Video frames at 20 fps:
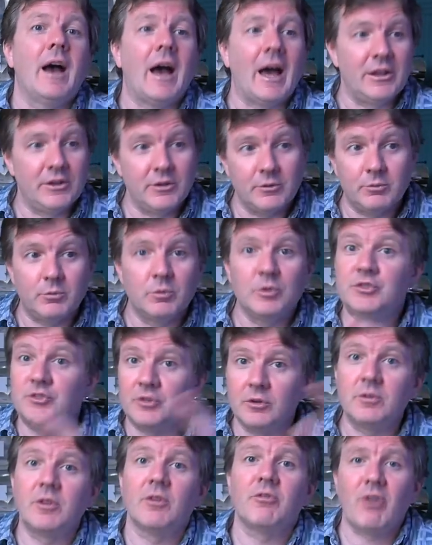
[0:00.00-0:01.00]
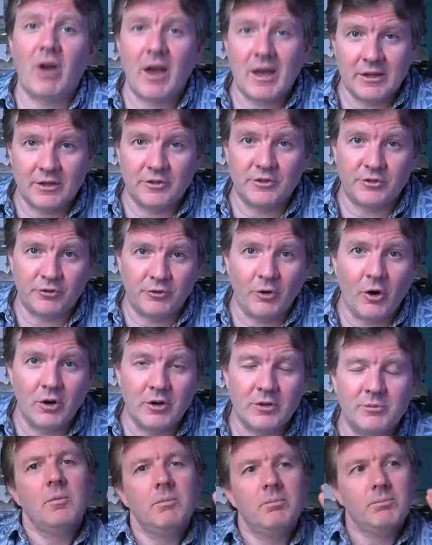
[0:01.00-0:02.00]
and that would do the violence
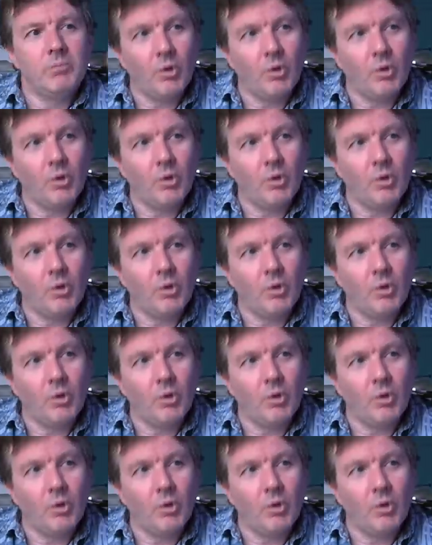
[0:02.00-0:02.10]
for him.